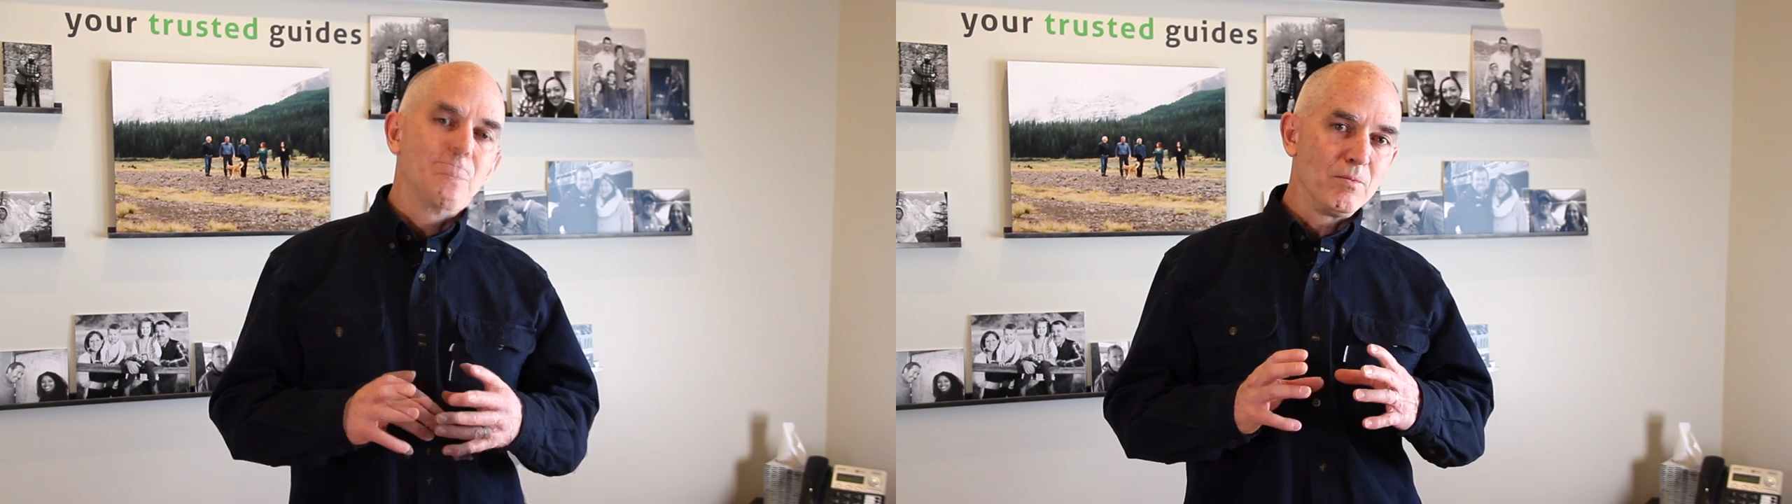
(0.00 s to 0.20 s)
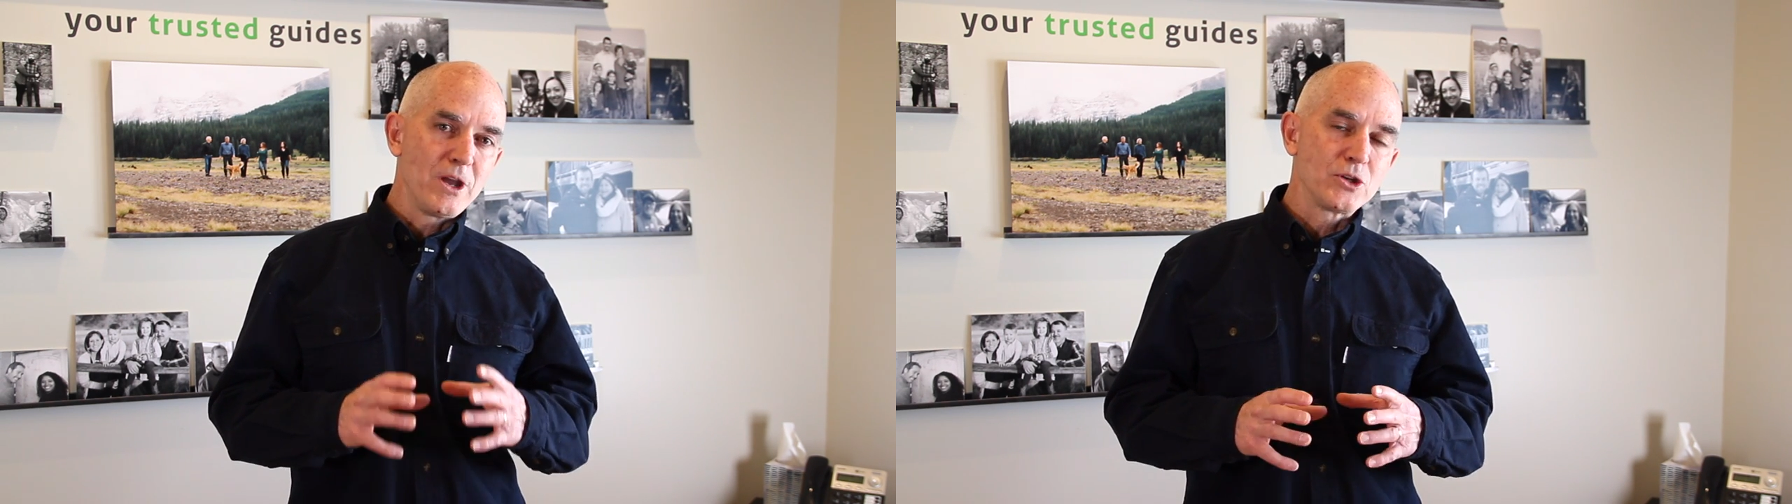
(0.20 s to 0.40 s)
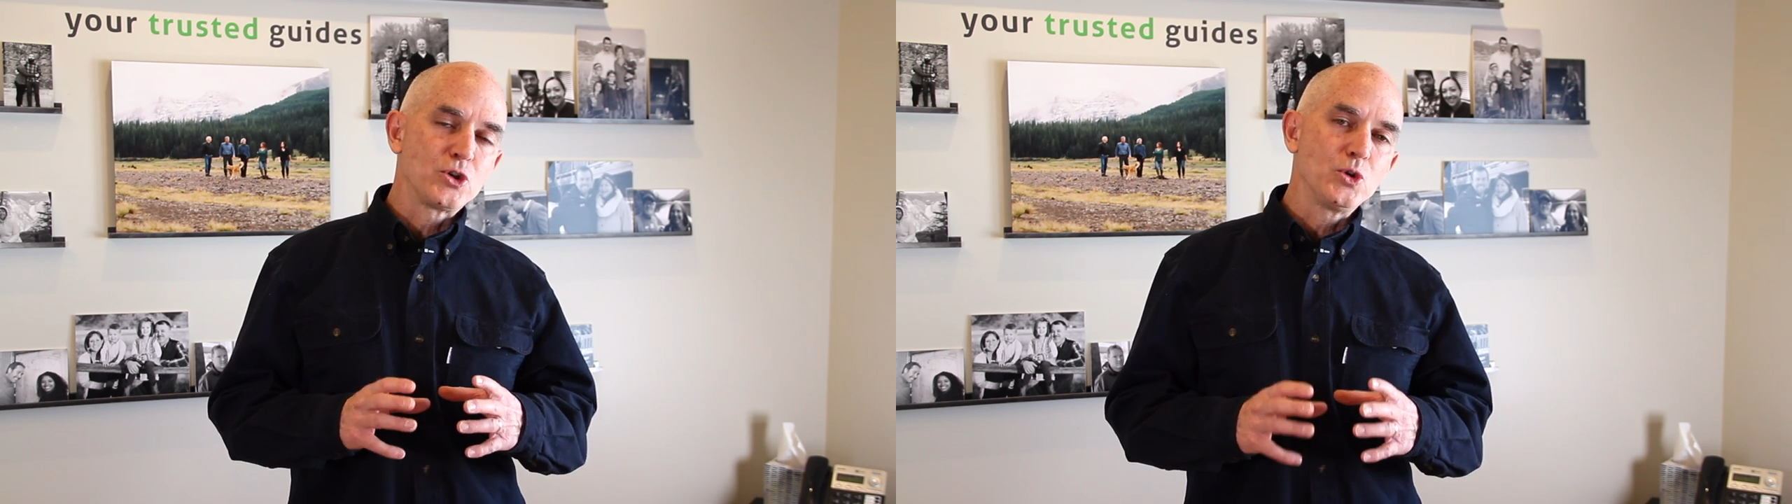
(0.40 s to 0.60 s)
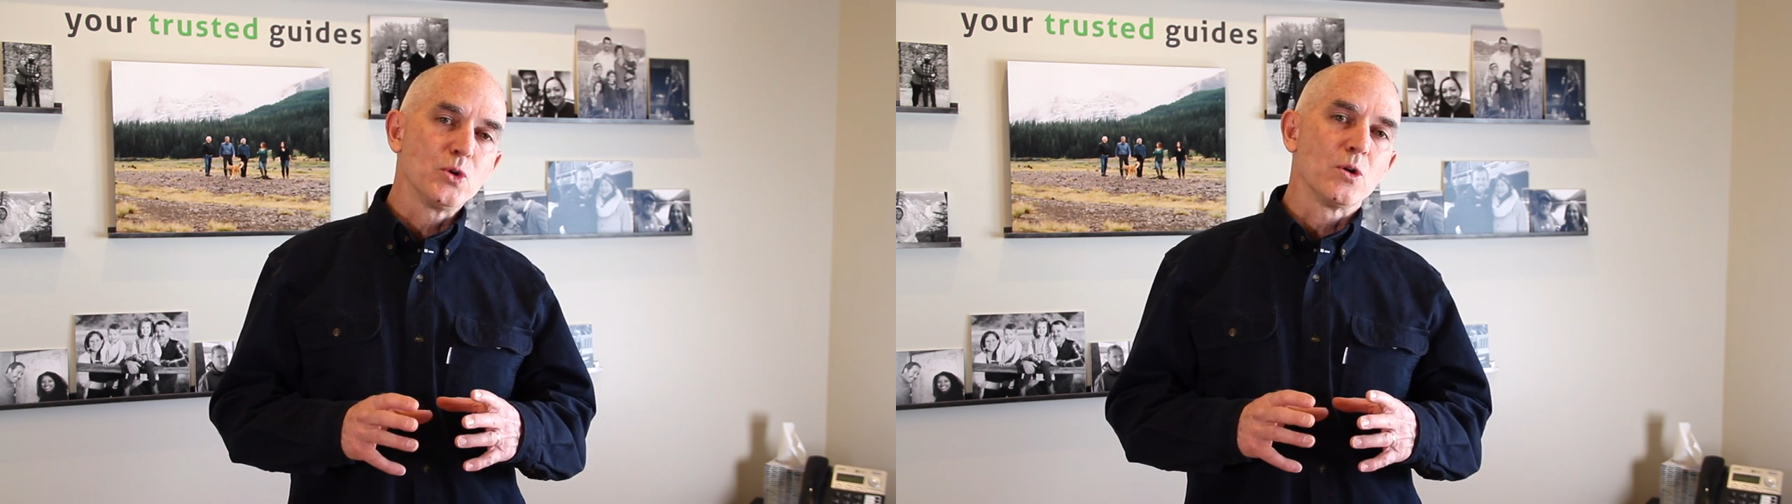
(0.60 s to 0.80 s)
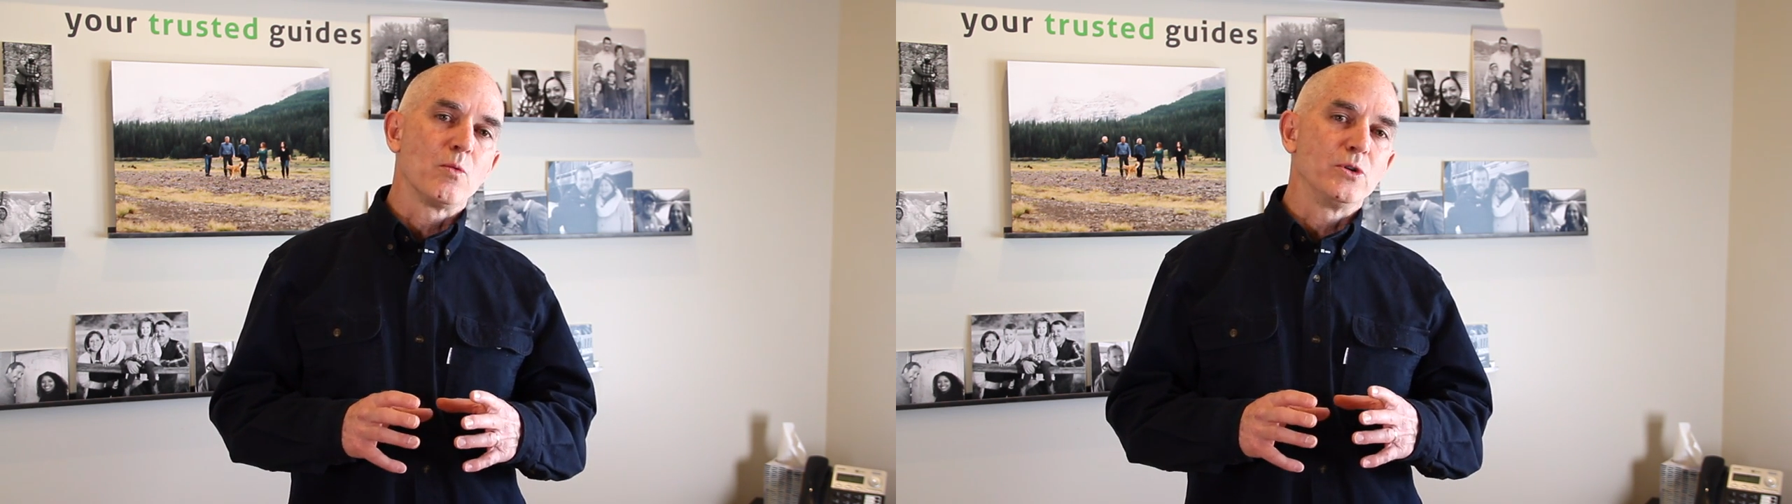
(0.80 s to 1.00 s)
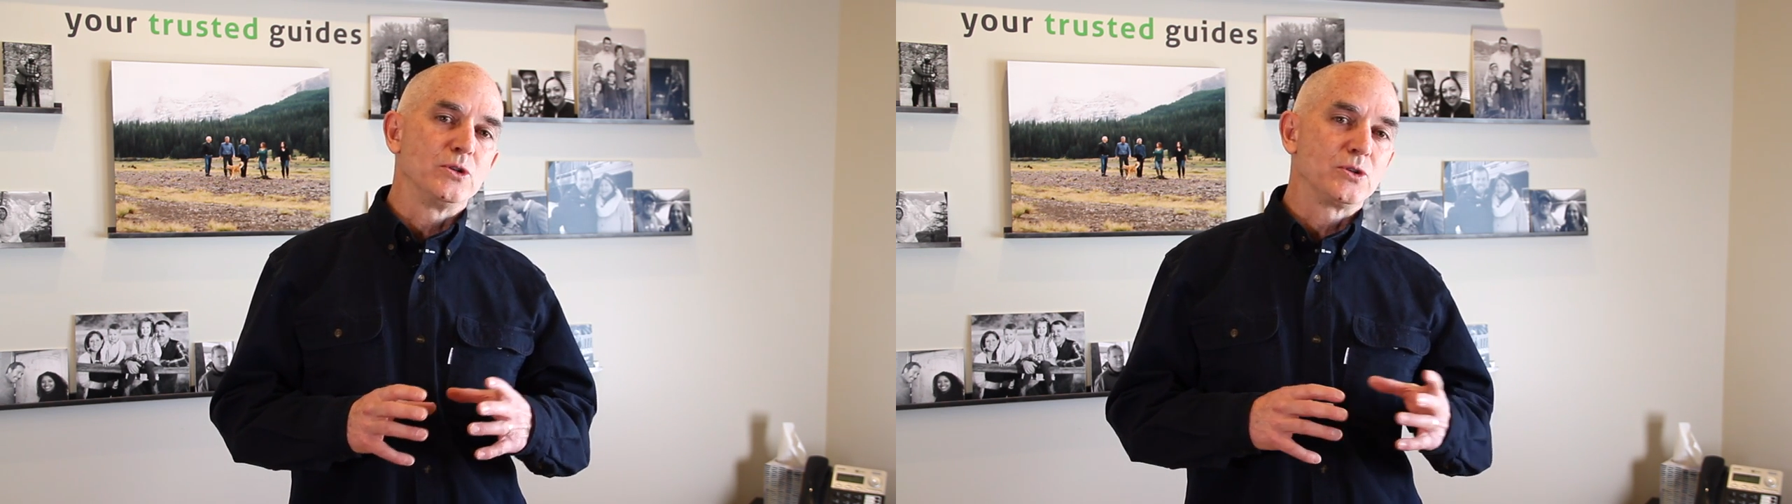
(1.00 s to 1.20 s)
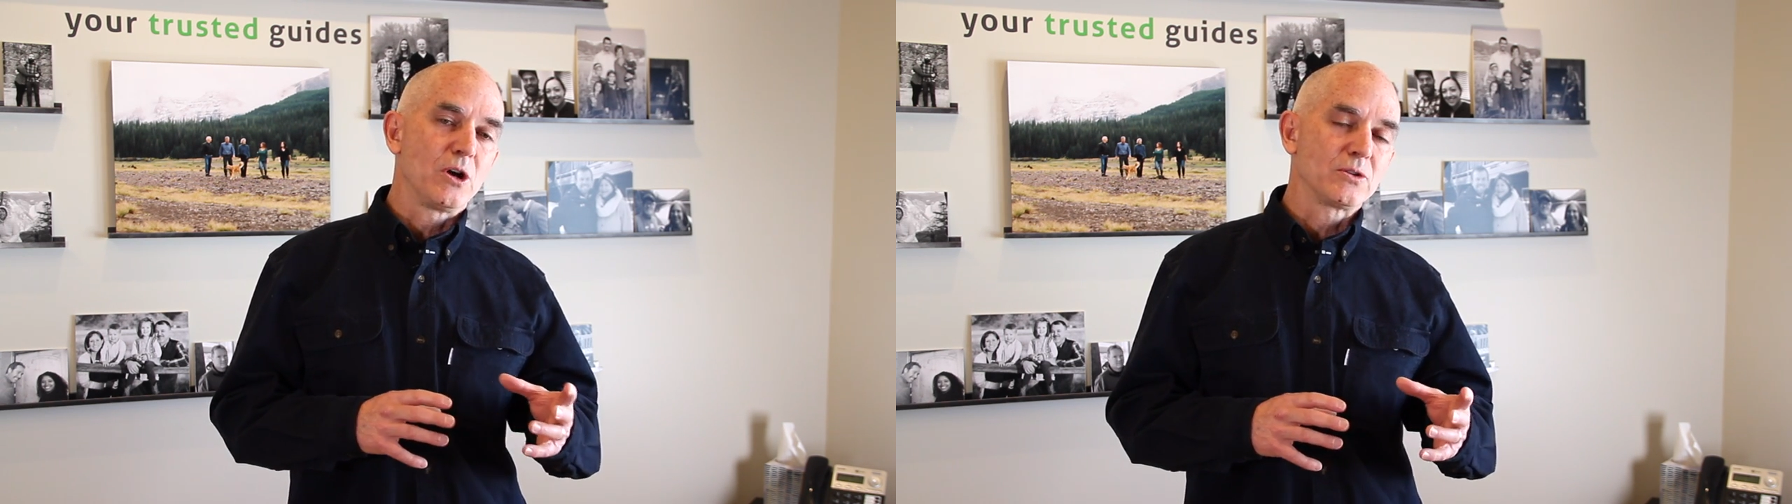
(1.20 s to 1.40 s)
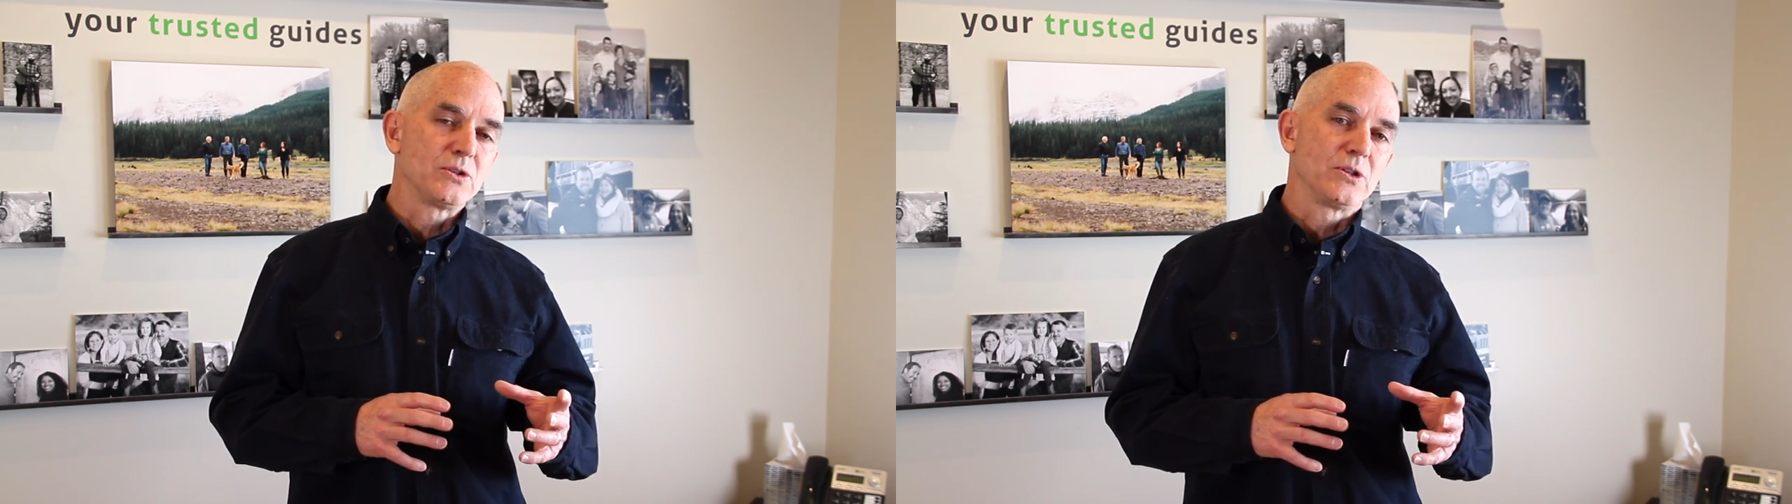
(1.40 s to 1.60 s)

make sure when you talk